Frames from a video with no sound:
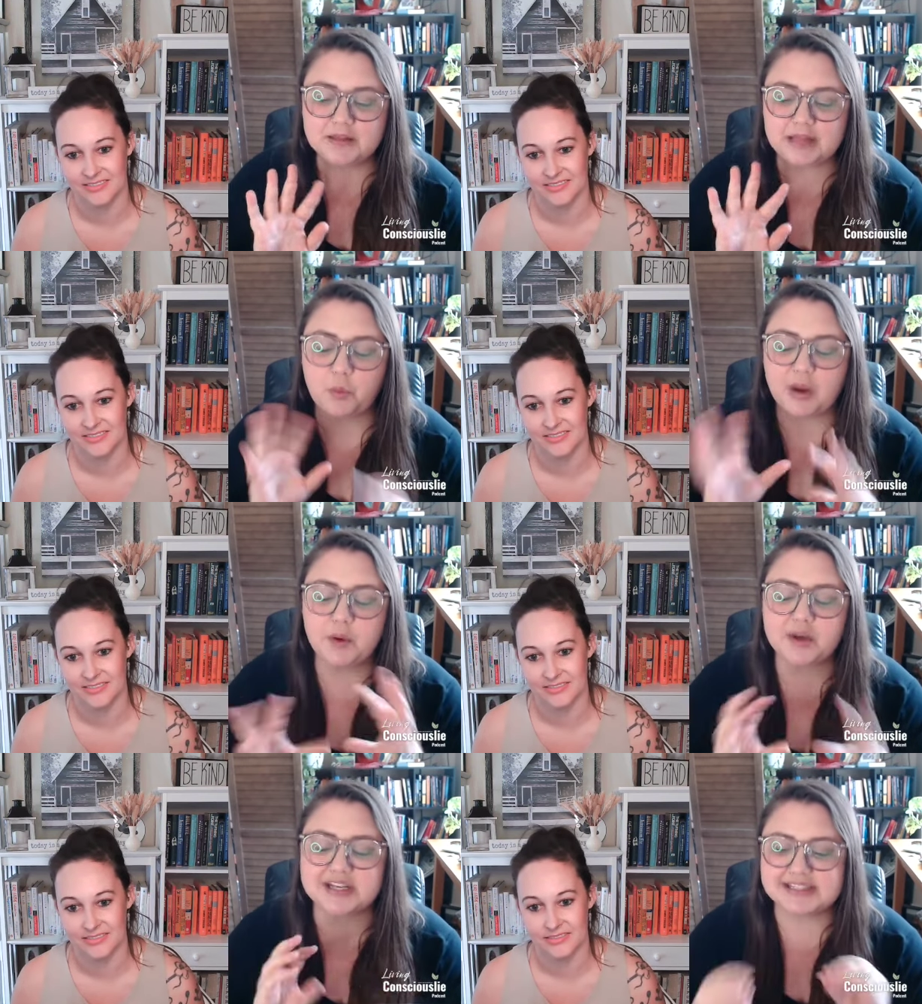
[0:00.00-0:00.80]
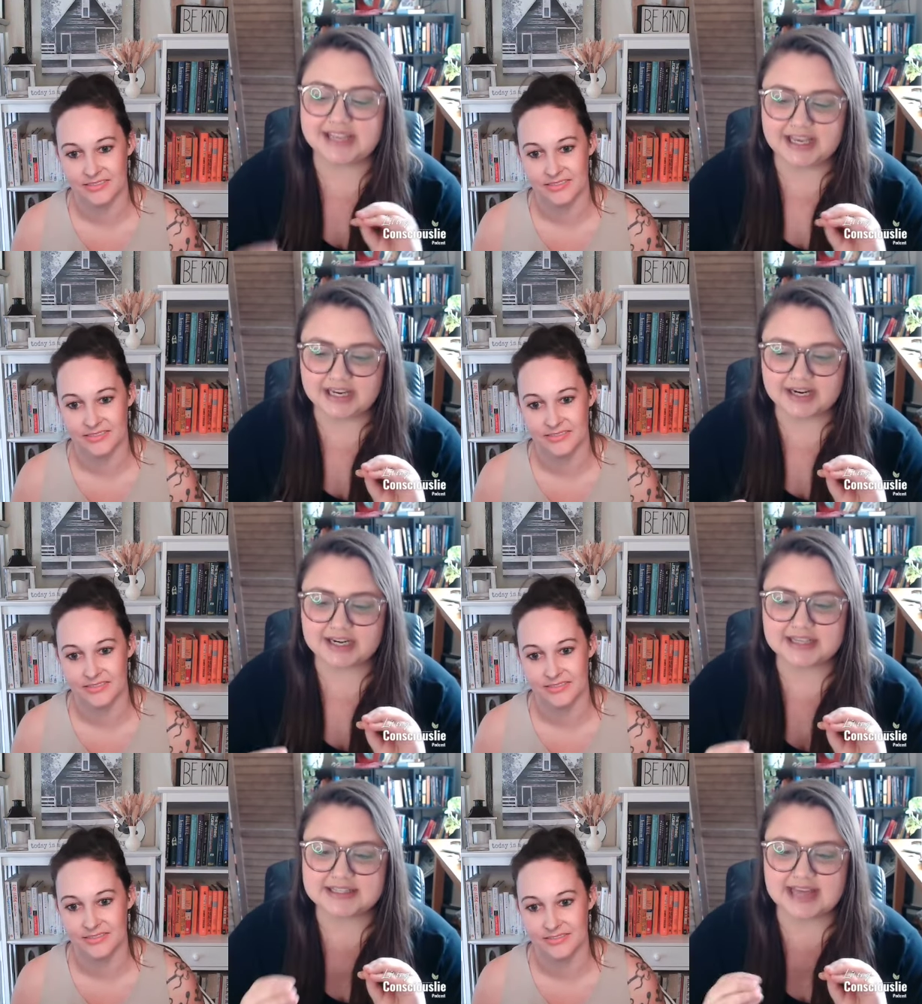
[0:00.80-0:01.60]
Speaker 1: like what I want to say here
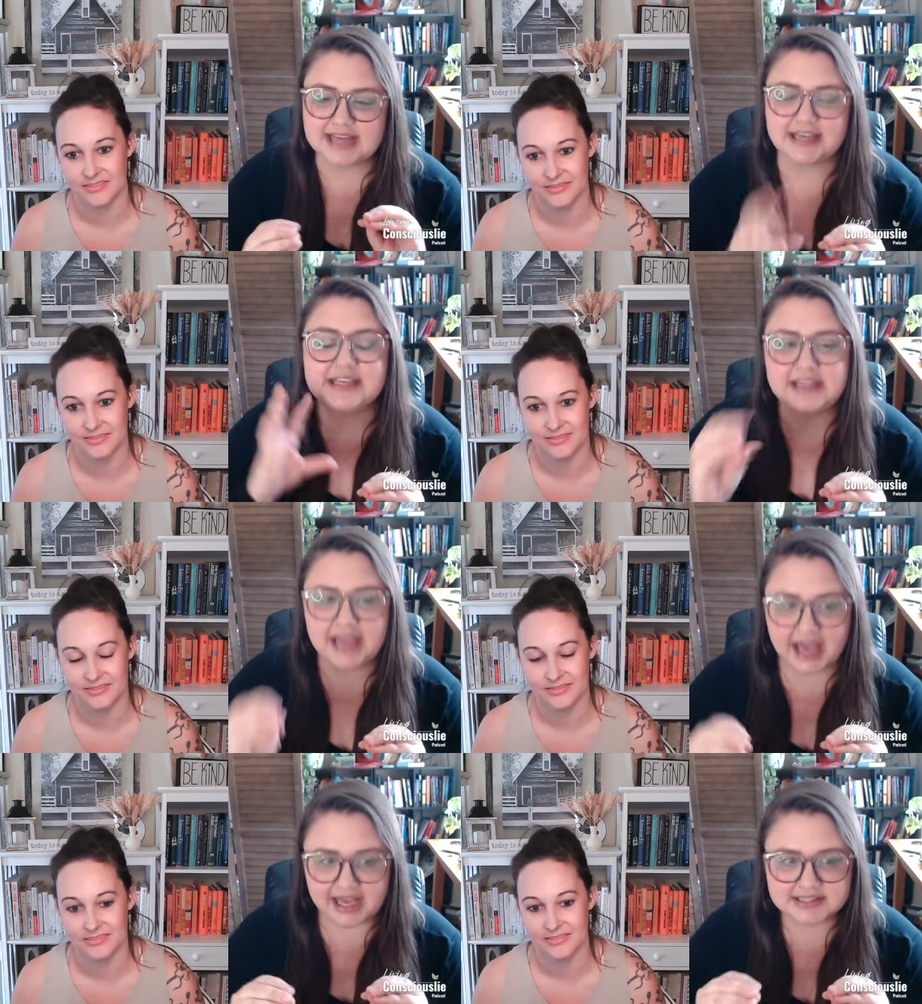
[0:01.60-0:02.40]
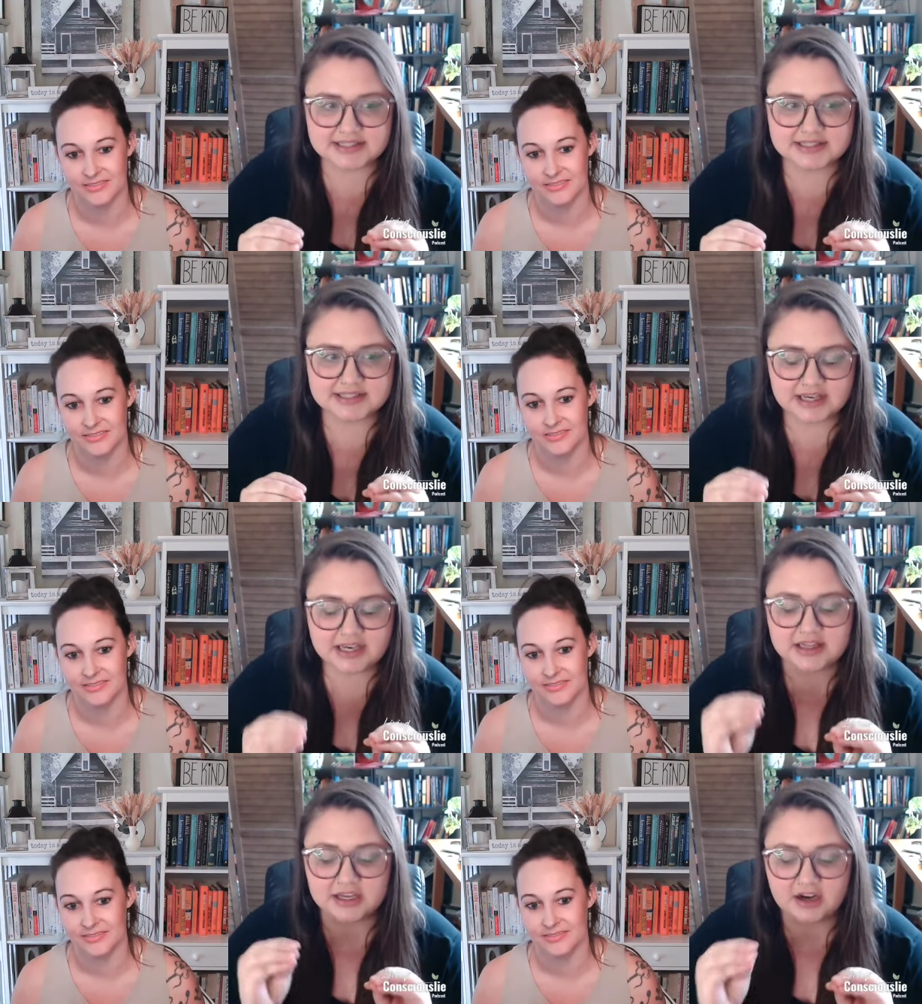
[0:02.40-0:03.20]
is that like, yes,
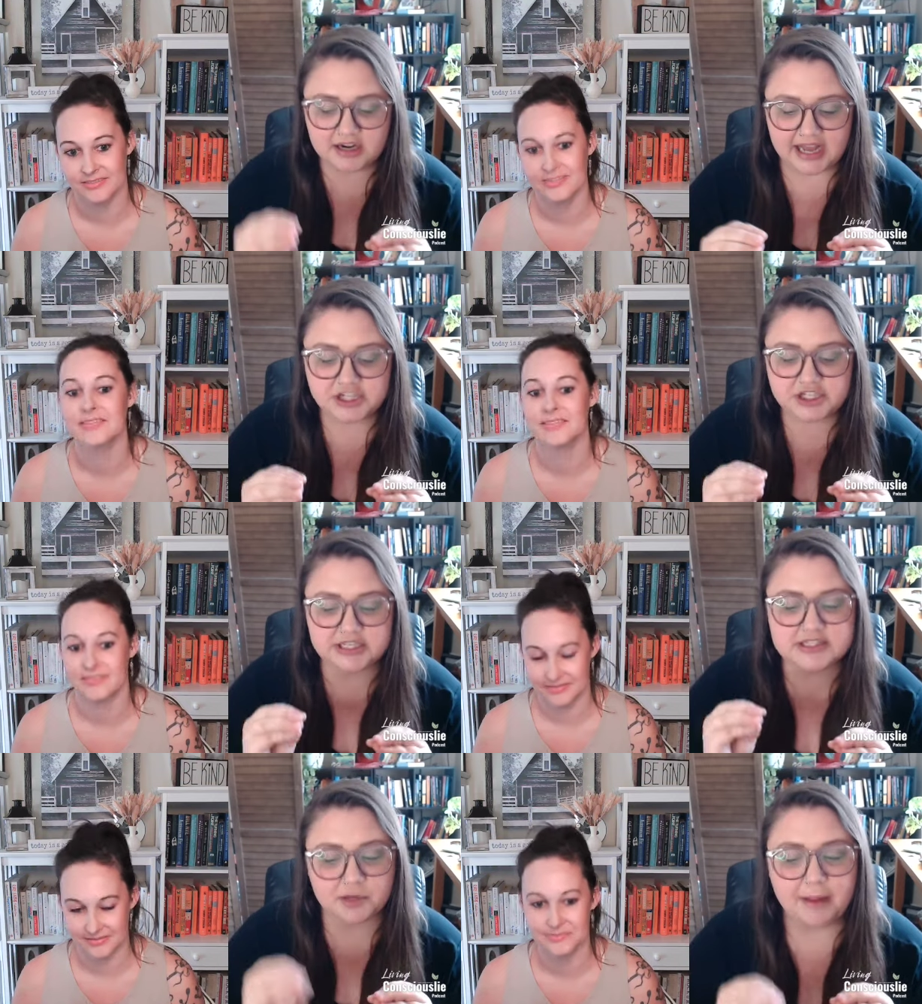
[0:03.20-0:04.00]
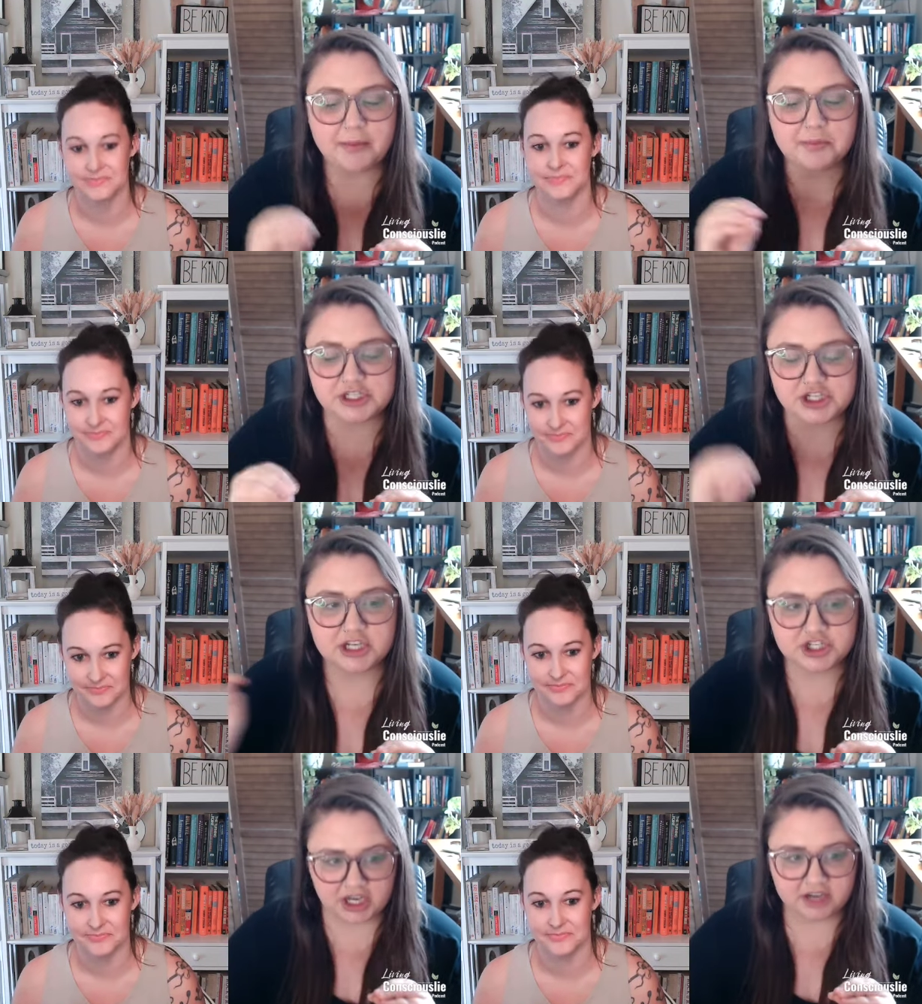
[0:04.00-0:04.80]
the Kardashians are probably
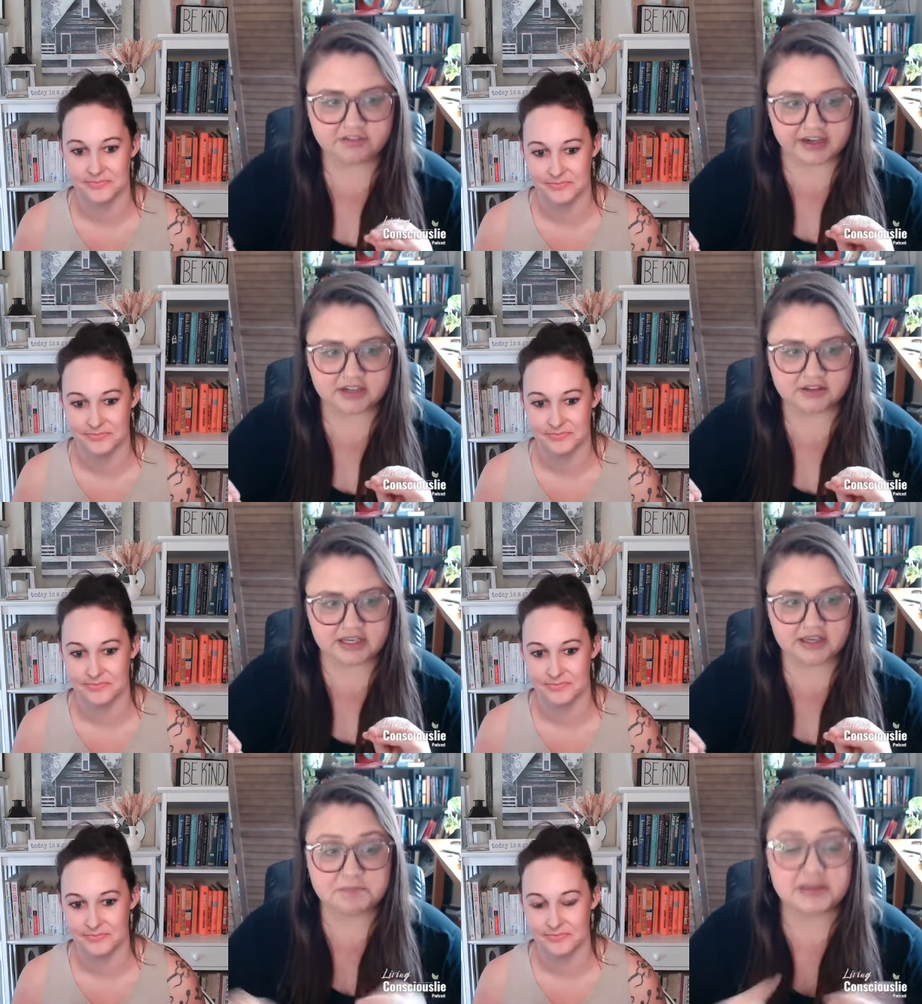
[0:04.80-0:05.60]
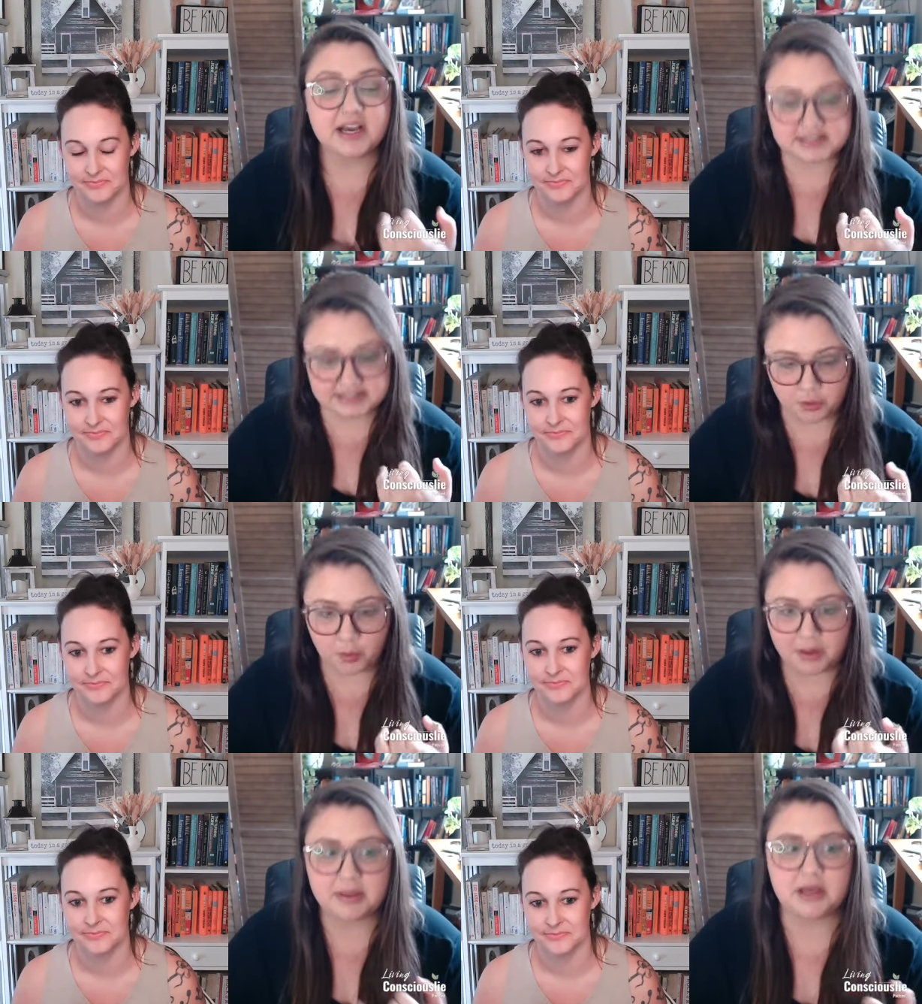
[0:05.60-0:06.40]
judged unfairly because they're
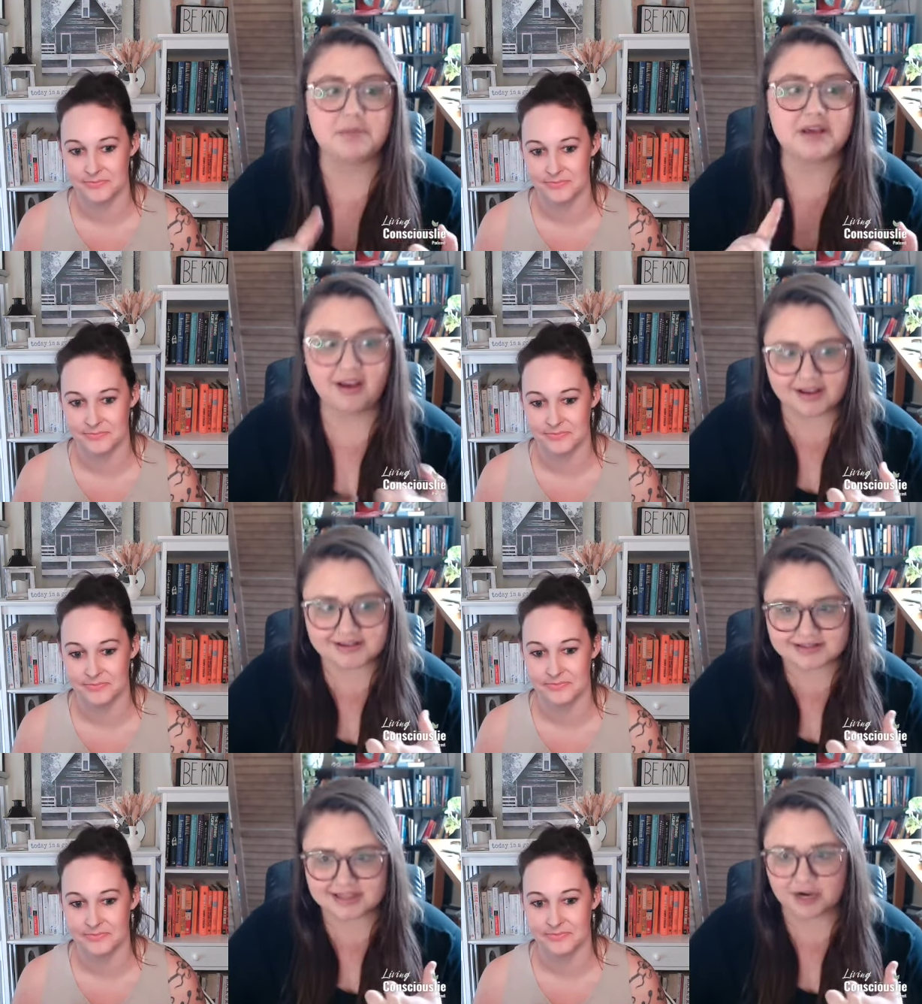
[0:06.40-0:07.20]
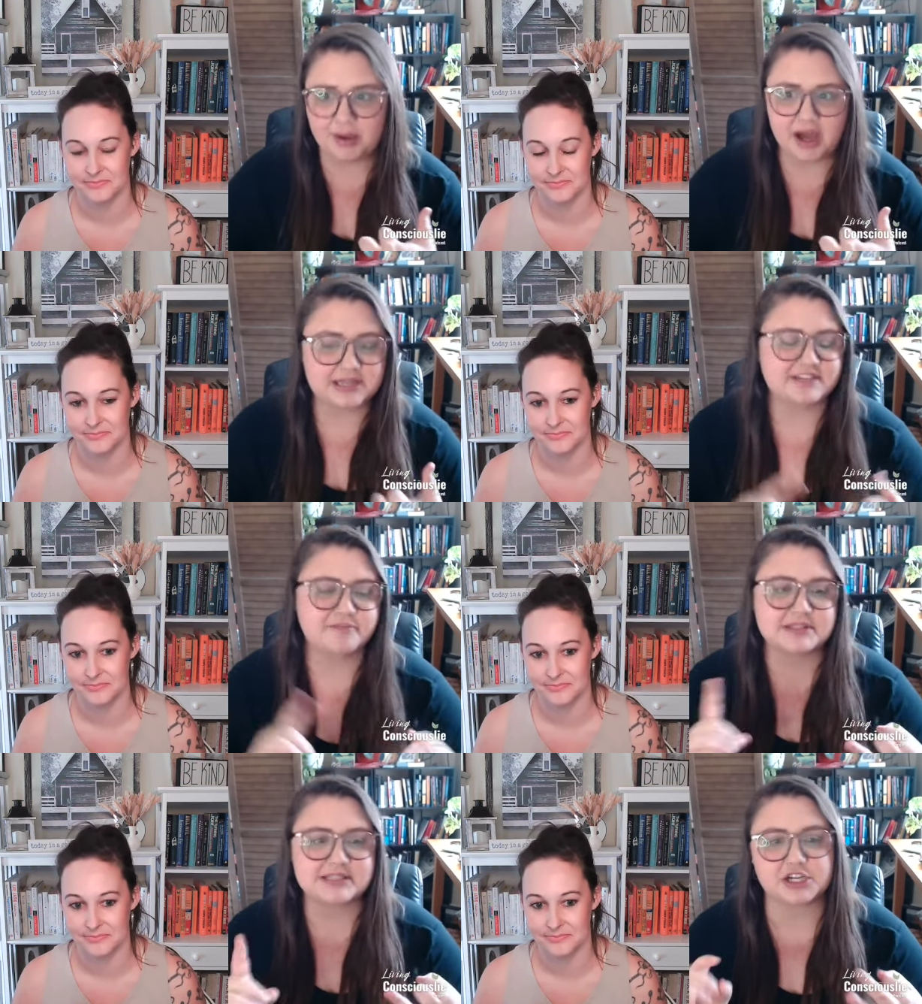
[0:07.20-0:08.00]
women, because their bodies have been